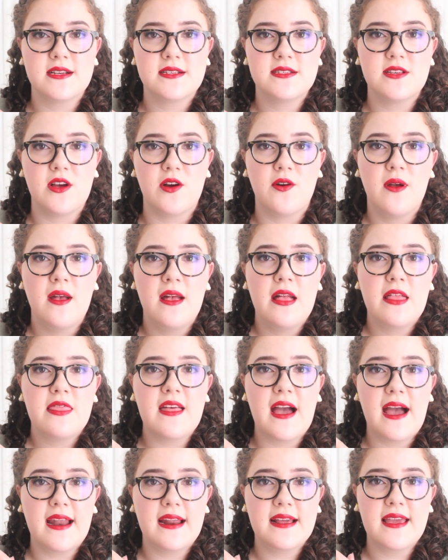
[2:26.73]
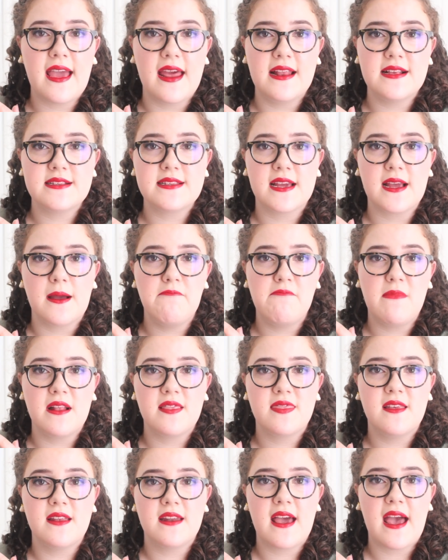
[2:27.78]
So that again is like a
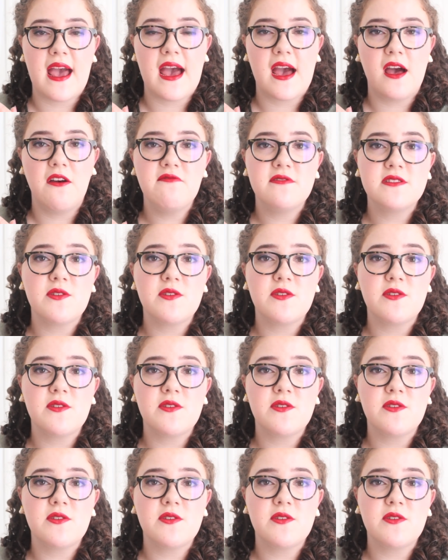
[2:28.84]
month and a half,